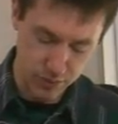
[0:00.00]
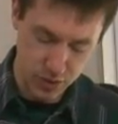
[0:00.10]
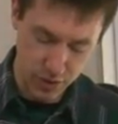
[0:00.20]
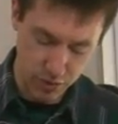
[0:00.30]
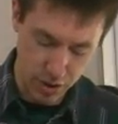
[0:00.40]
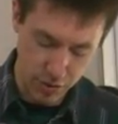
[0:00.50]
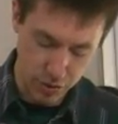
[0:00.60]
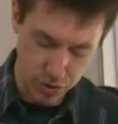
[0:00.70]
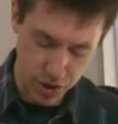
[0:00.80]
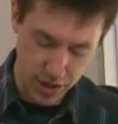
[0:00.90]
several
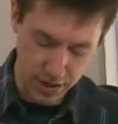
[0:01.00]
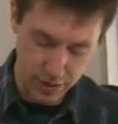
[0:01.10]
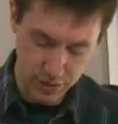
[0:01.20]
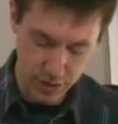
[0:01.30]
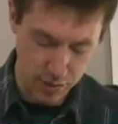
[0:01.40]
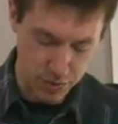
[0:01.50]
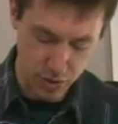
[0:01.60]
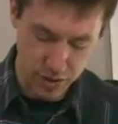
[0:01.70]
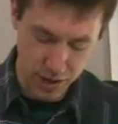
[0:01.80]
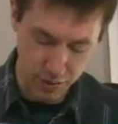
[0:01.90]
other
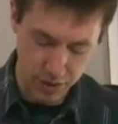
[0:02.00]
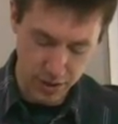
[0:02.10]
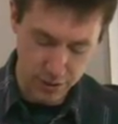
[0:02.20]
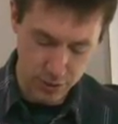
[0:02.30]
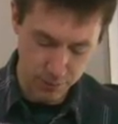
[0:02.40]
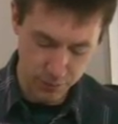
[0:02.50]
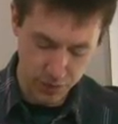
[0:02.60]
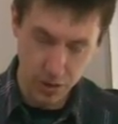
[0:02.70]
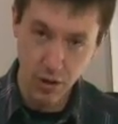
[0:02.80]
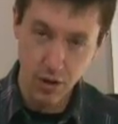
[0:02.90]
Taiwanese
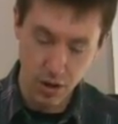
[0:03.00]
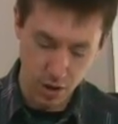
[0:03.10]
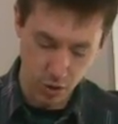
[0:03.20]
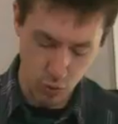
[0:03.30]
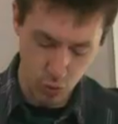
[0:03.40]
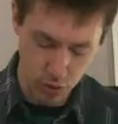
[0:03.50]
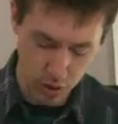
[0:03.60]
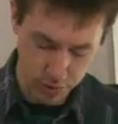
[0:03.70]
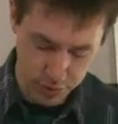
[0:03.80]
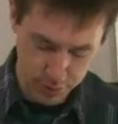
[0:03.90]

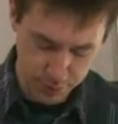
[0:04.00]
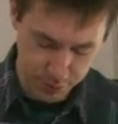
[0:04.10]
oolongs.